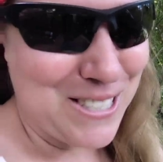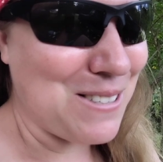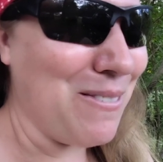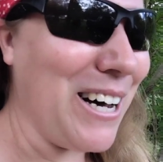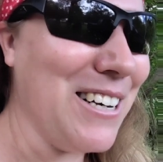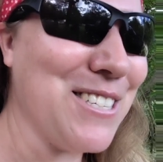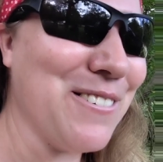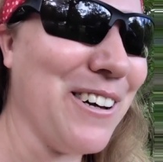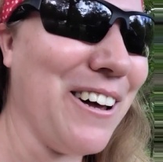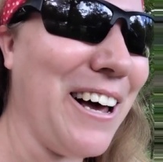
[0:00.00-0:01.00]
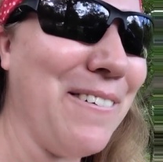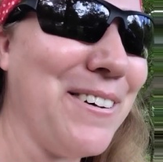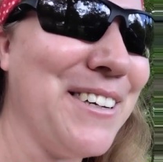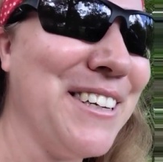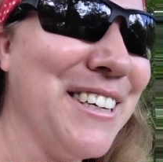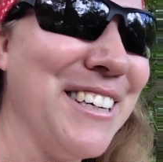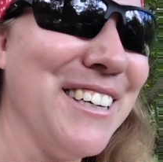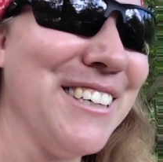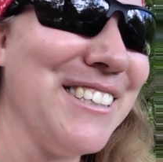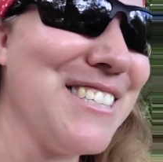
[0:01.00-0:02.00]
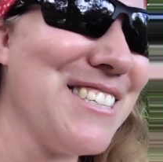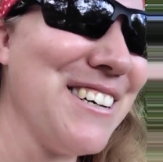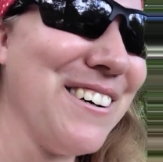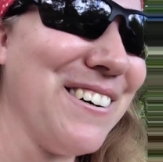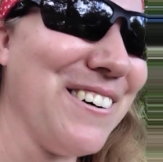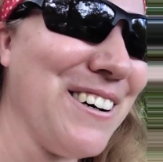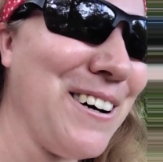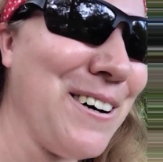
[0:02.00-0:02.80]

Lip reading: This might as well happen." So